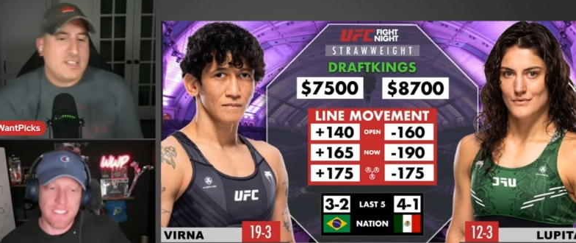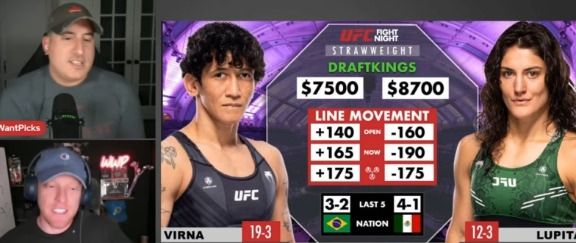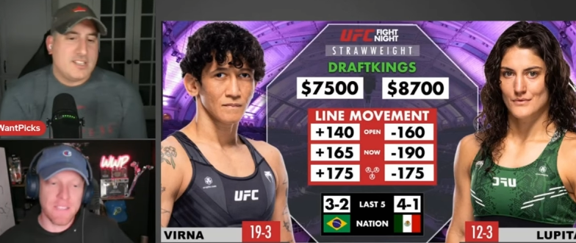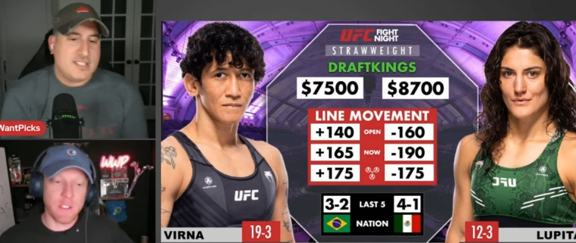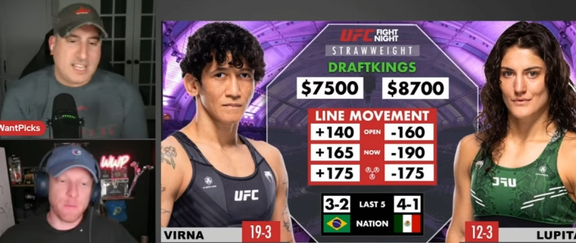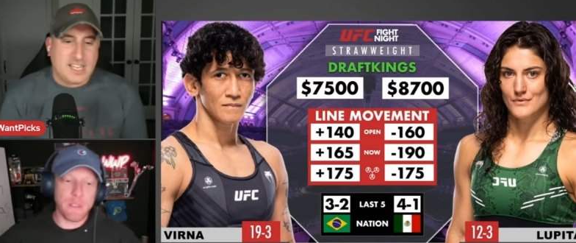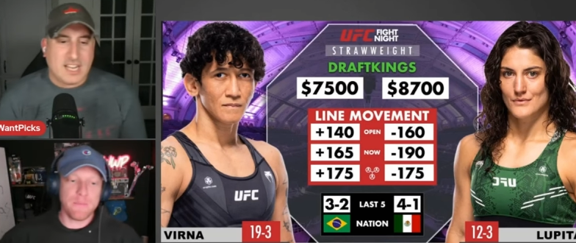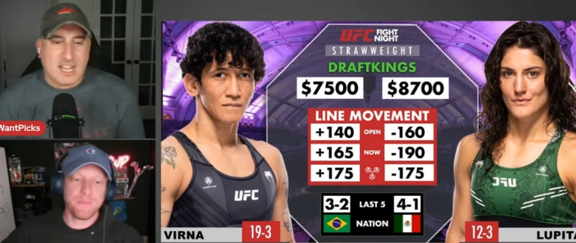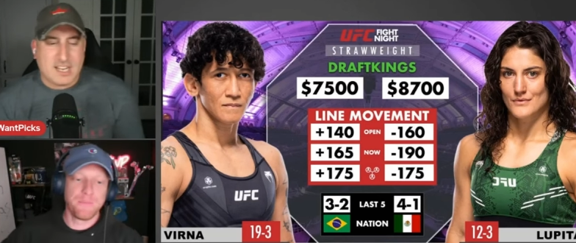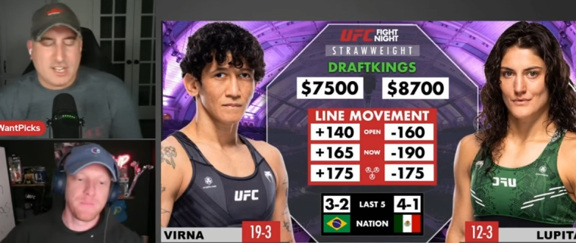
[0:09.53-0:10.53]
Speaker 1: taking
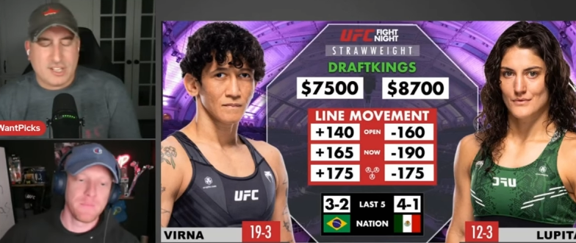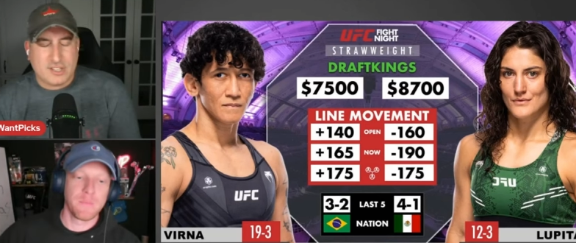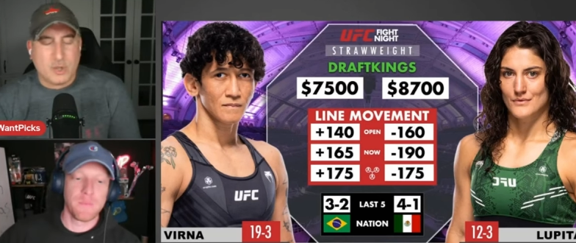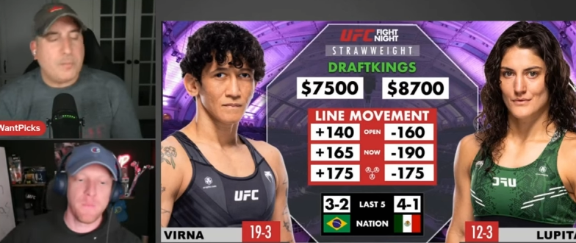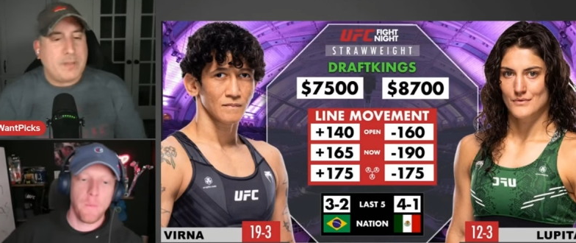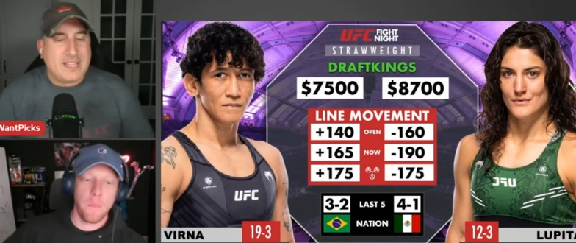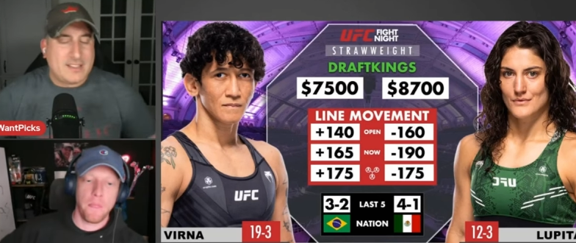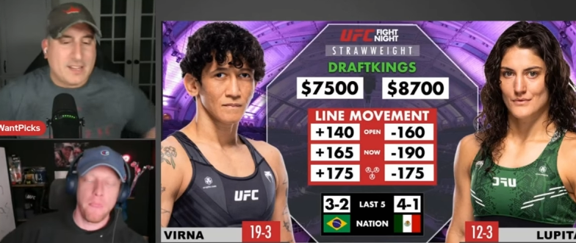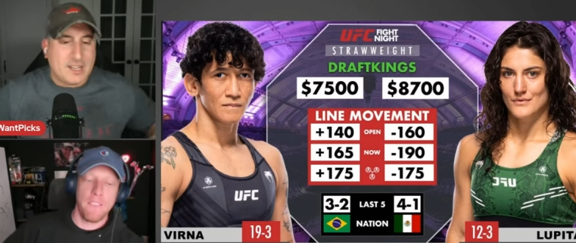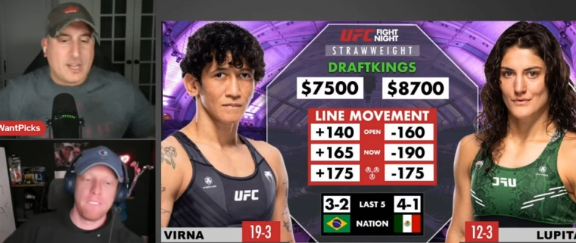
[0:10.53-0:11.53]
on
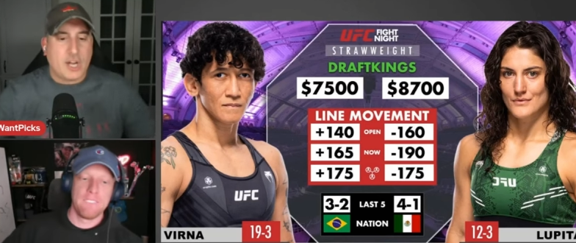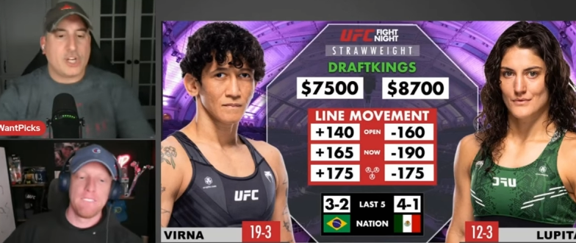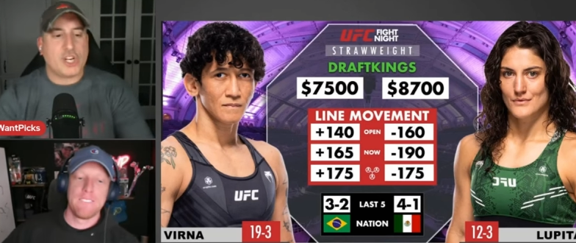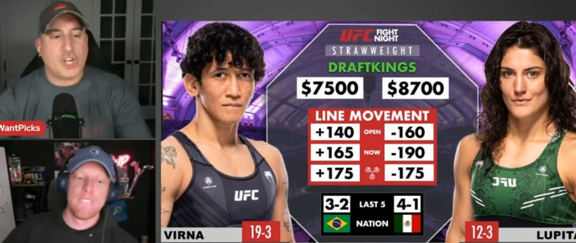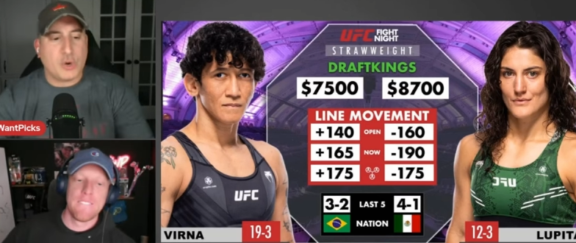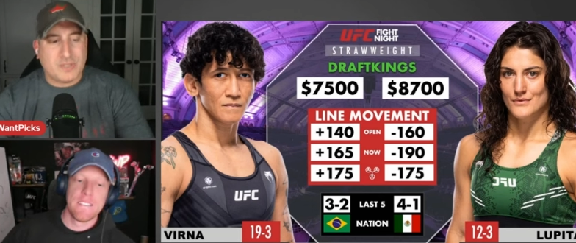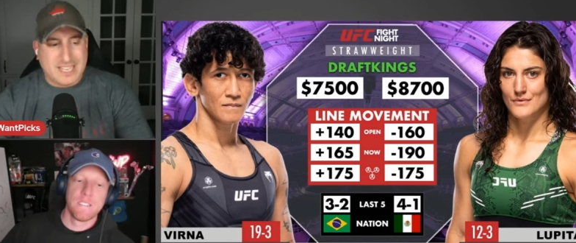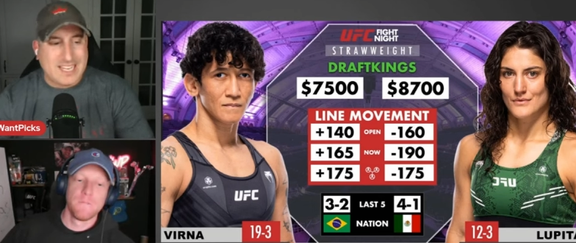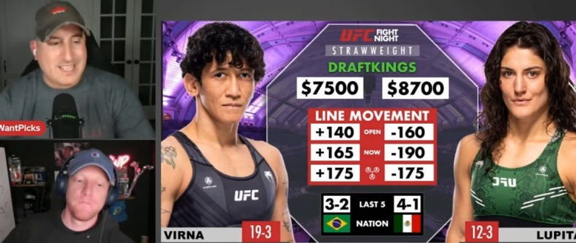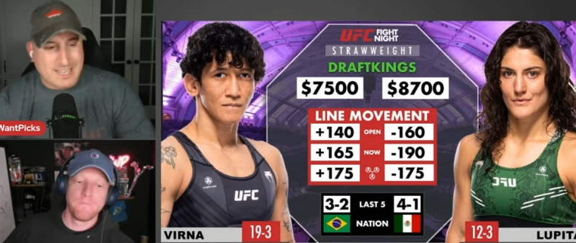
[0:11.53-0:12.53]
Lupita
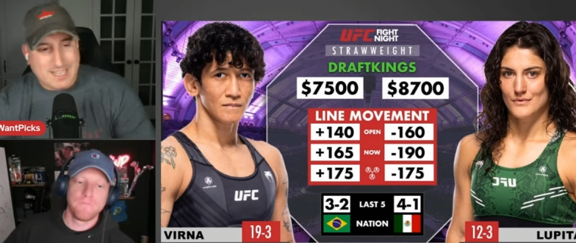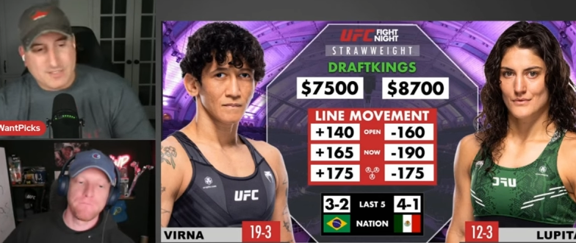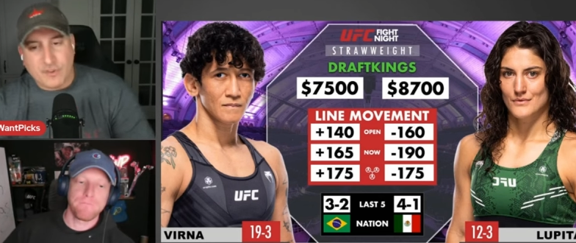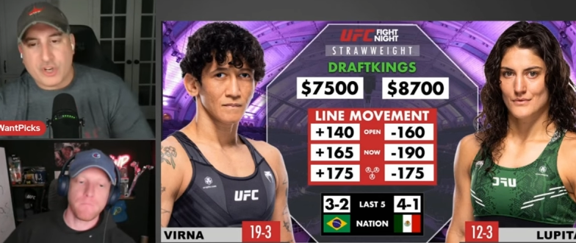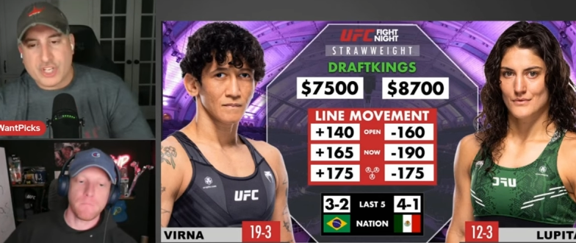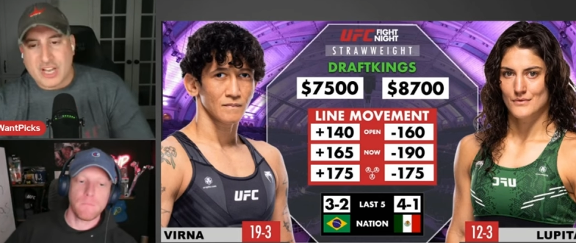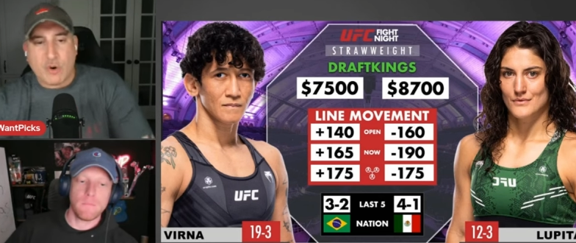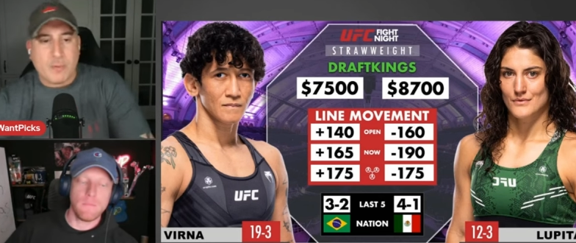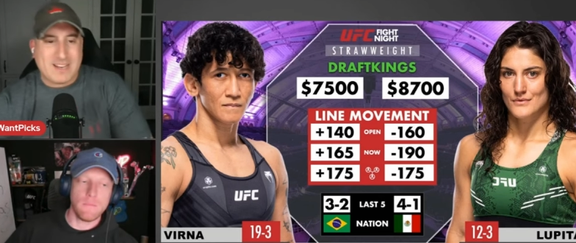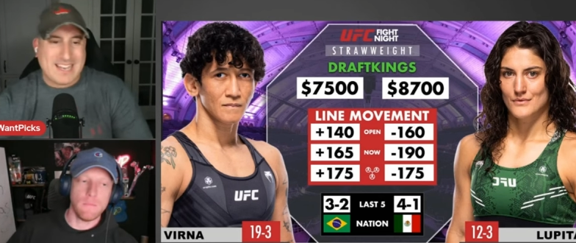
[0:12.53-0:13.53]
Godinez. Virna
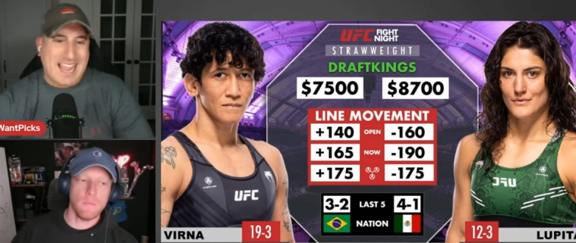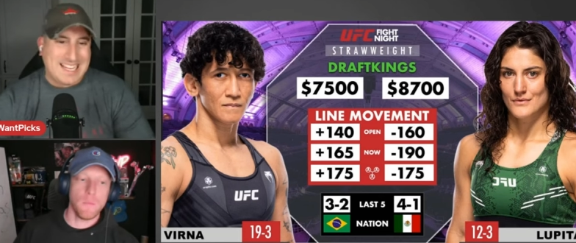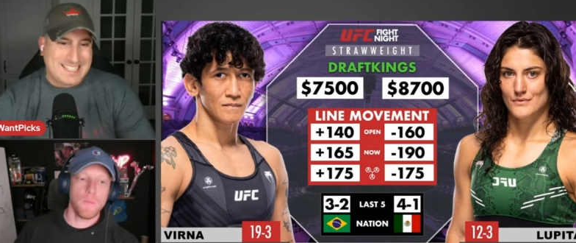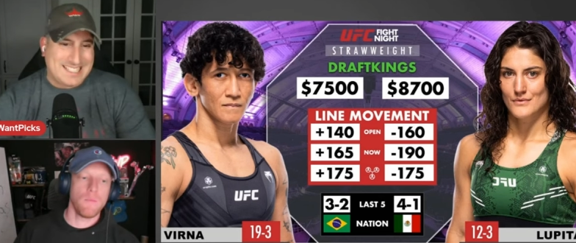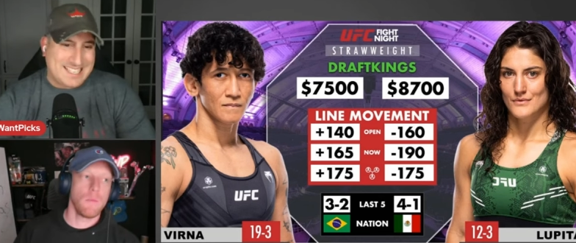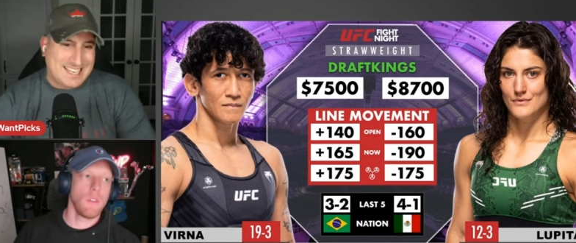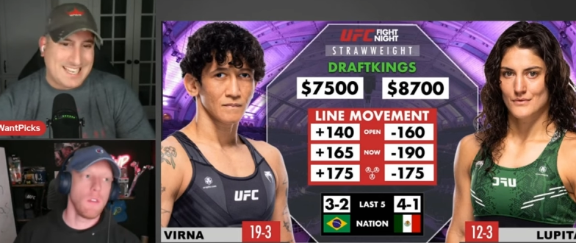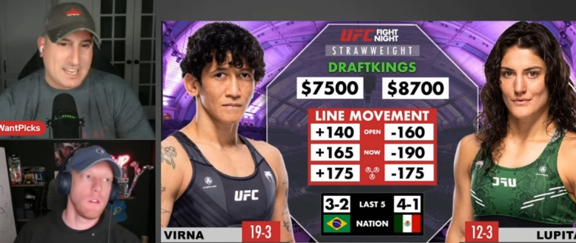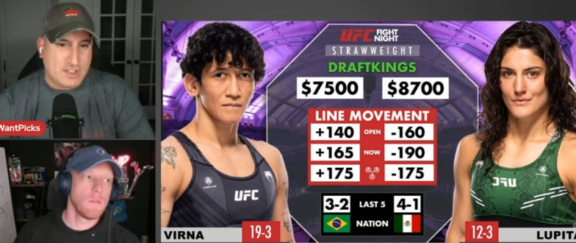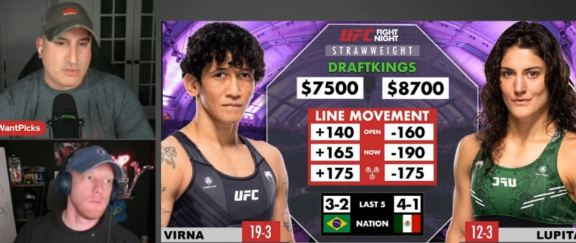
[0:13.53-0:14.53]
Jandiroba, nineteen
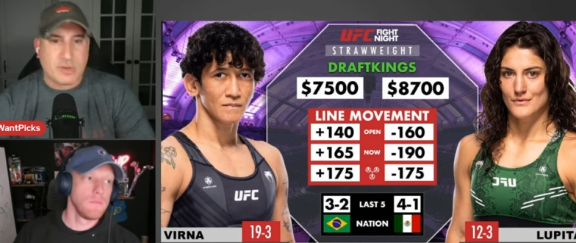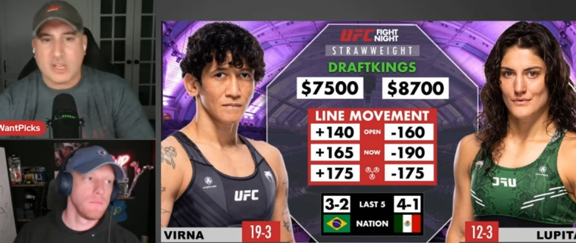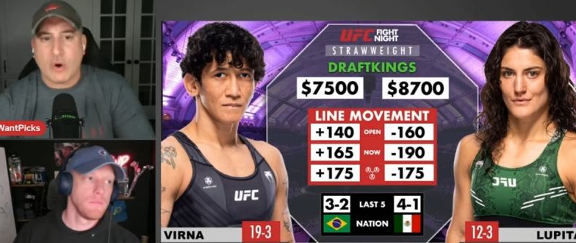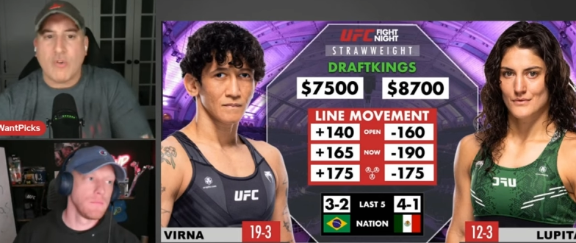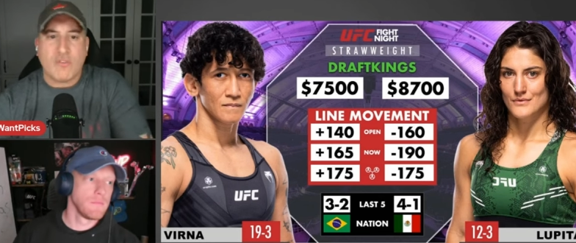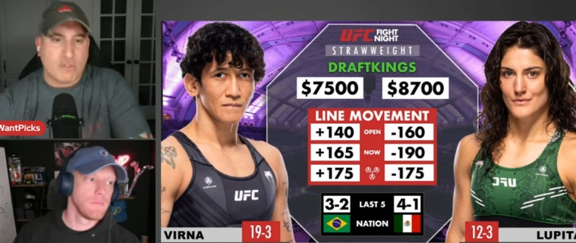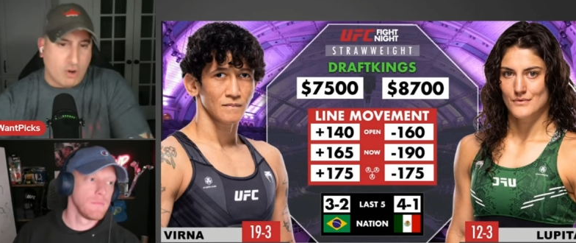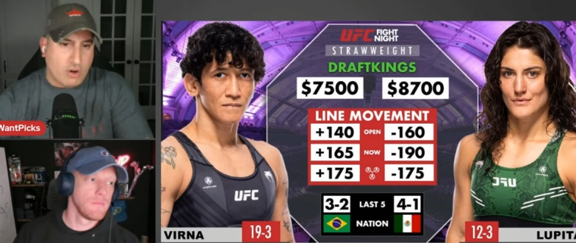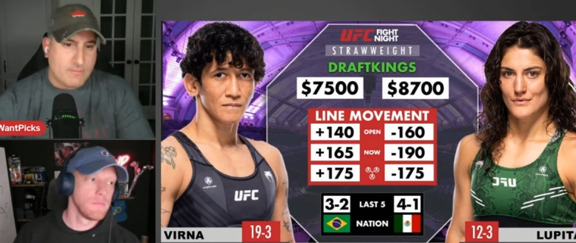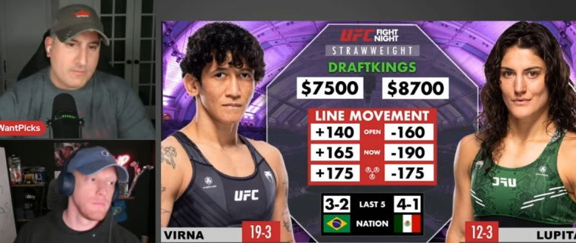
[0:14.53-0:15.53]
and three overall.